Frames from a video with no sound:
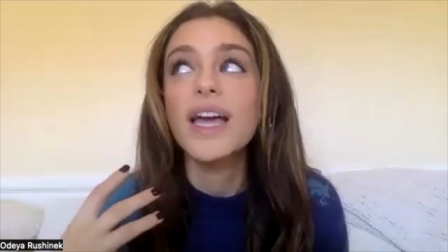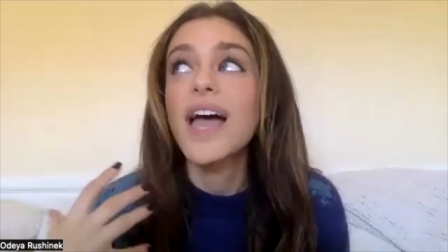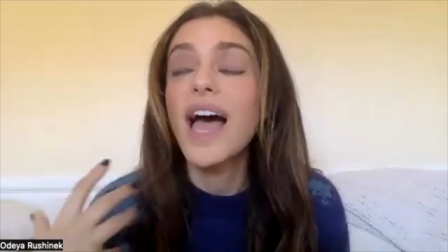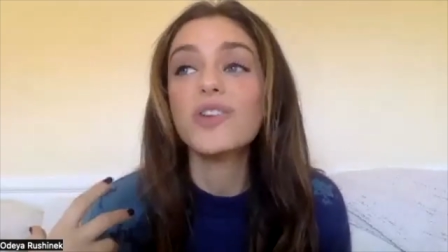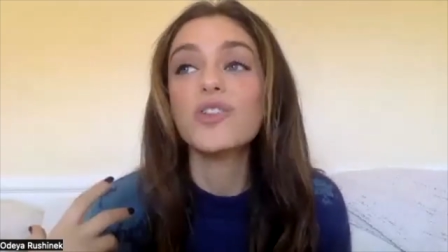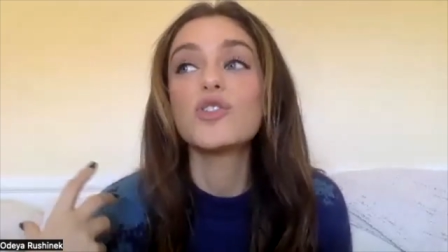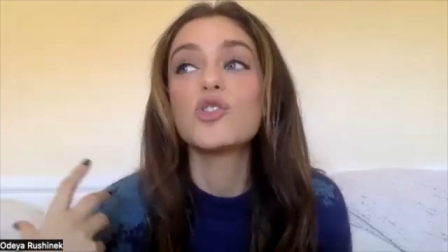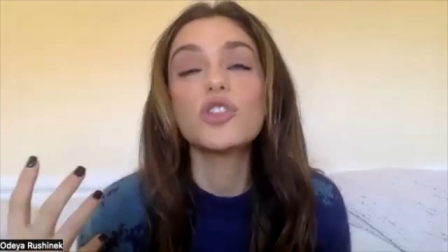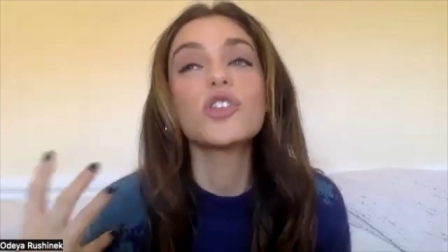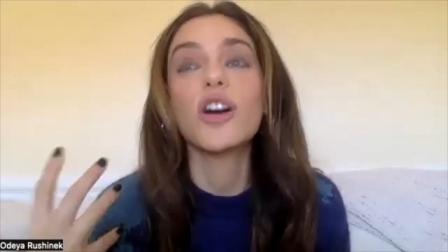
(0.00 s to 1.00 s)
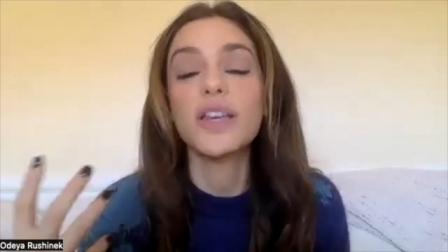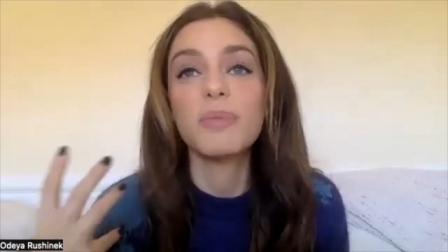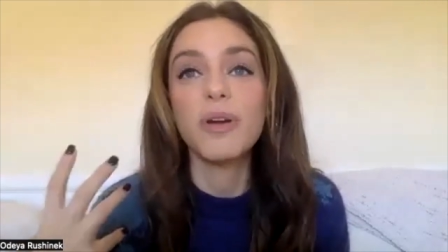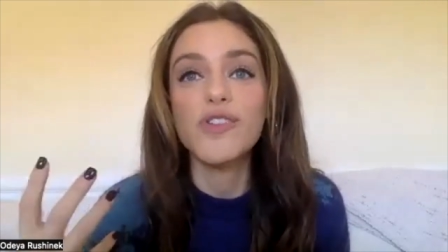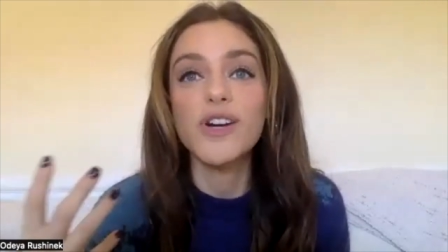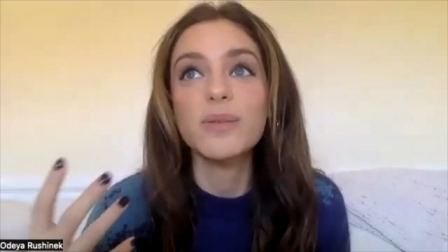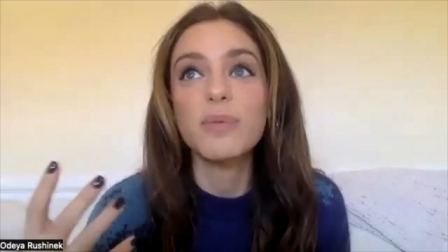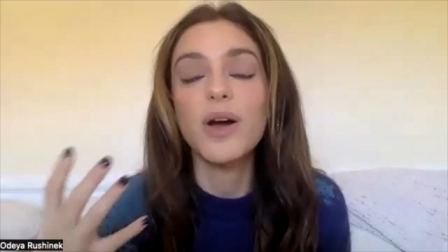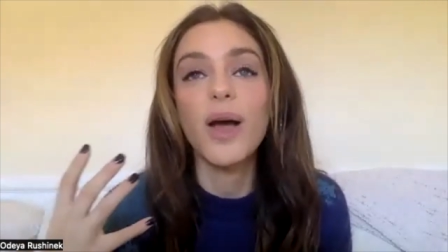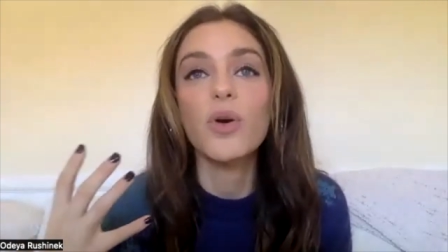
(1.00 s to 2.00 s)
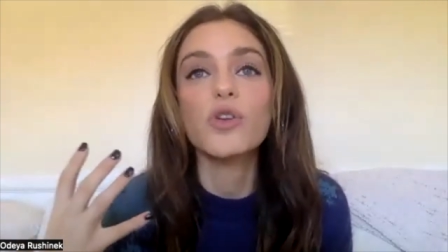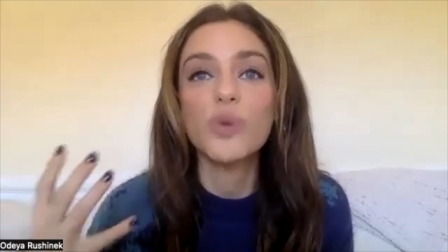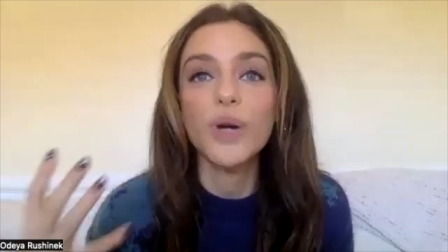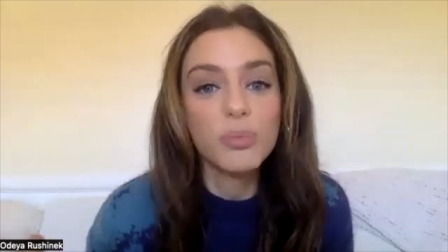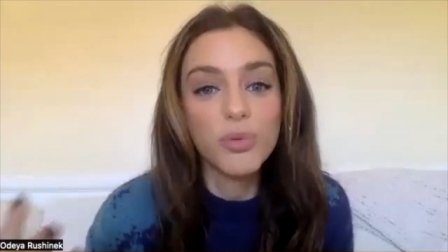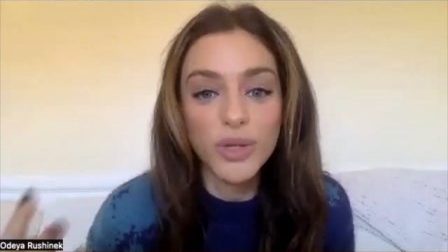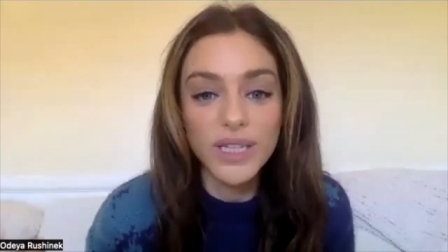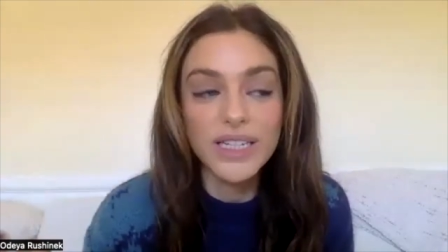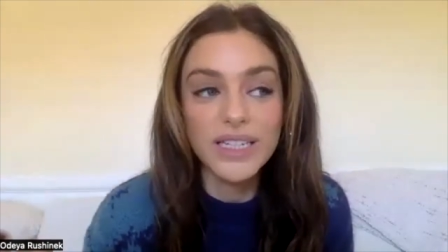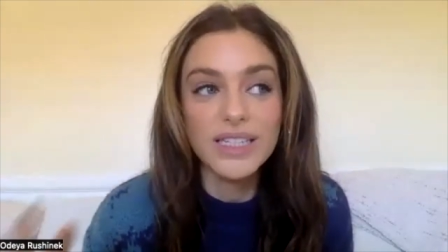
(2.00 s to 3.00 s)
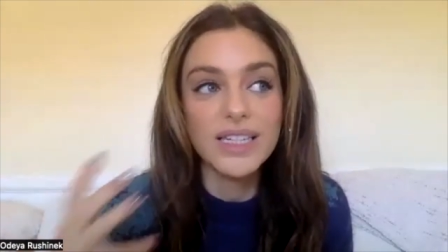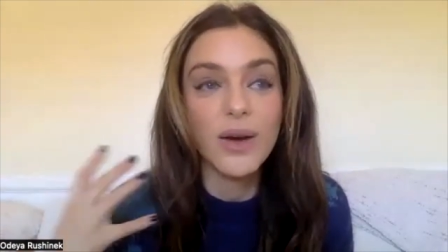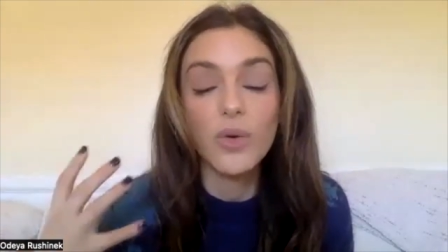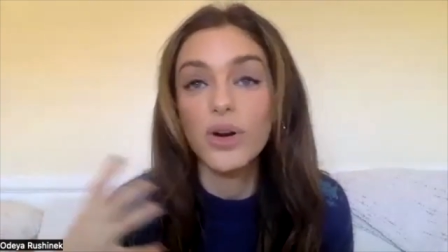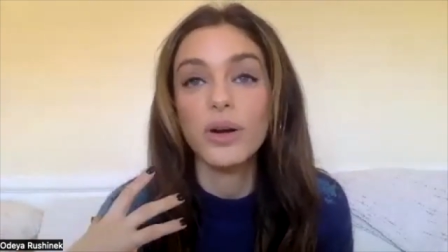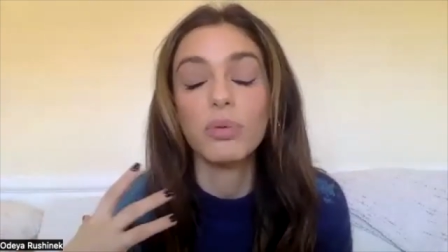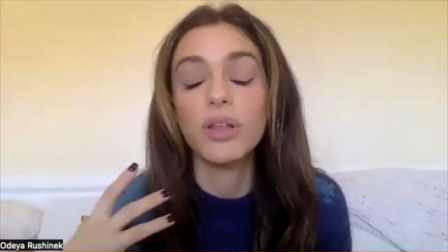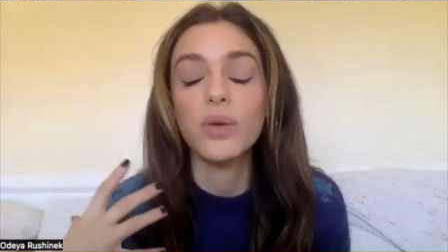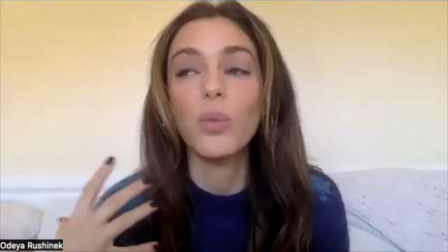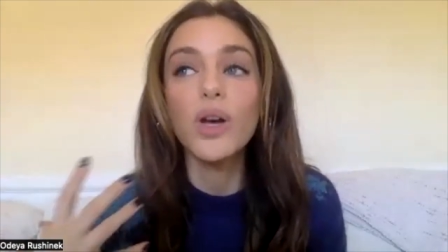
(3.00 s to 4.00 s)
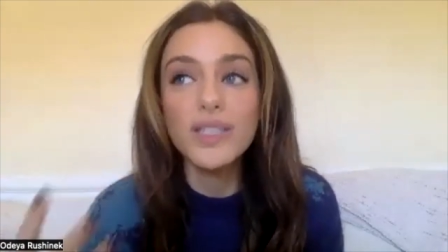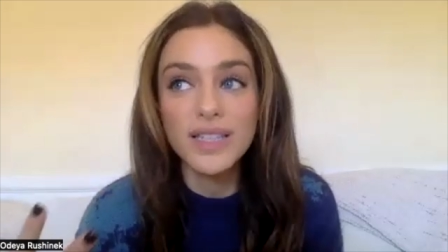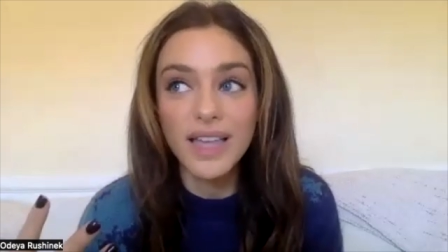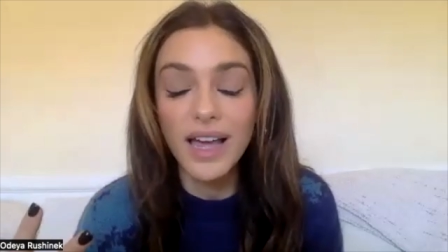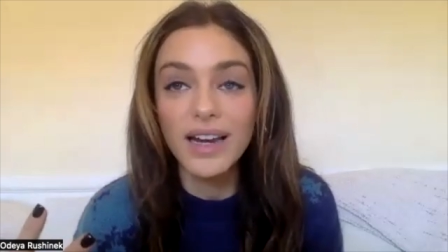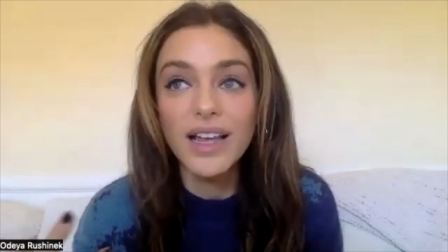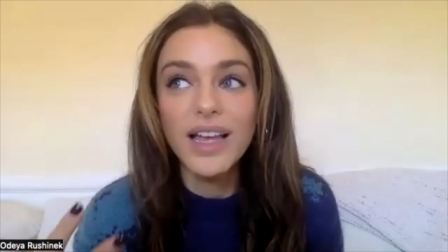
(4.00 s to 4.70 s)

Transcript: actually just talking to my friends about how incredible he is and how incredible he was in that.